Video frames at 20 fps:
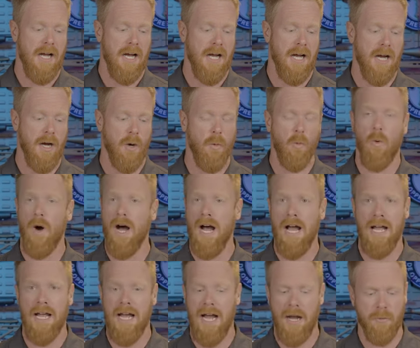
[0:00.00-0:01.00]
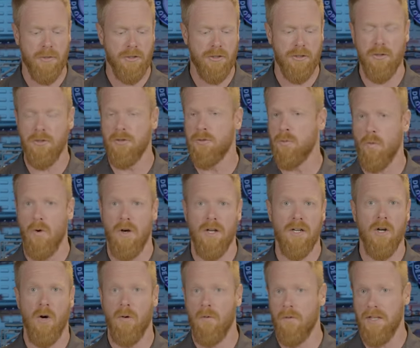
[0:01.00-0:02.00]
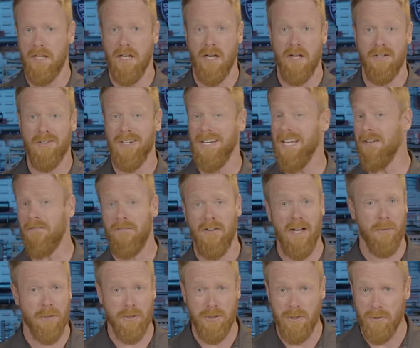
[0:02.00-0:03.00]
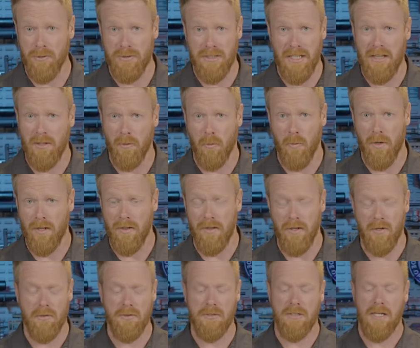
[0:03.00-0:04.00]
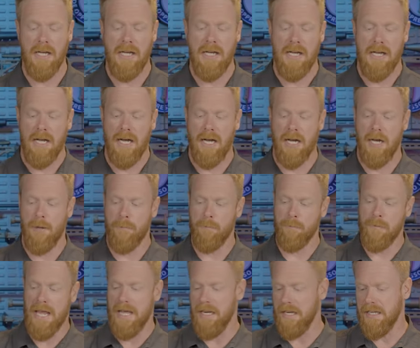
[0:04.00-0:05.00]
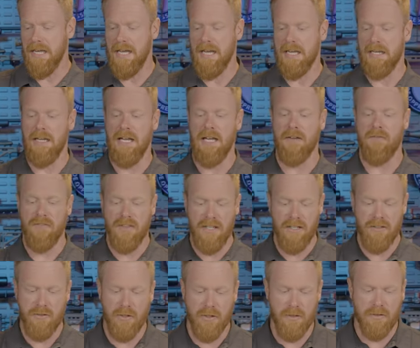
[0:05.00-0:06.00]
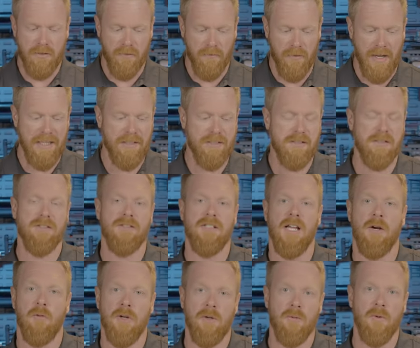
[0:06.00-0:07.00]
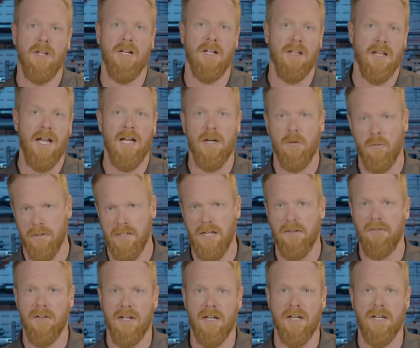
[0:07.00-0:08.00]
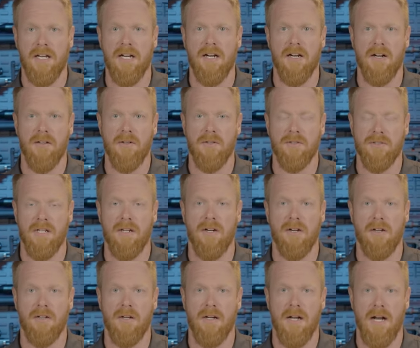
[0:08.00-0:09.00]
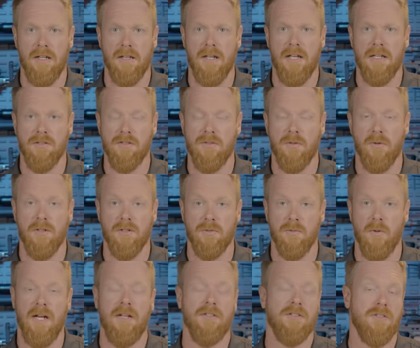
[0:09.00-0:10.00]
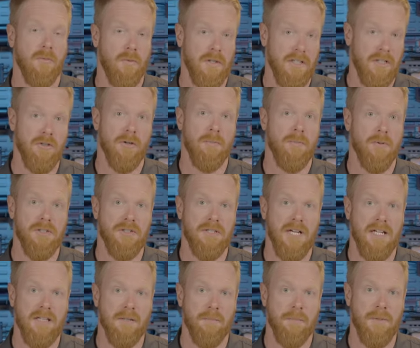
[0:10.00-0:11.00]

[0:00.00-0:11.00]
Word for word: uh, why I would choose one over the other, if I would choose either one of those. Um, and again, if these are devices that we really like, we're definitely going to carry those in our online store as well. So we do appreciate the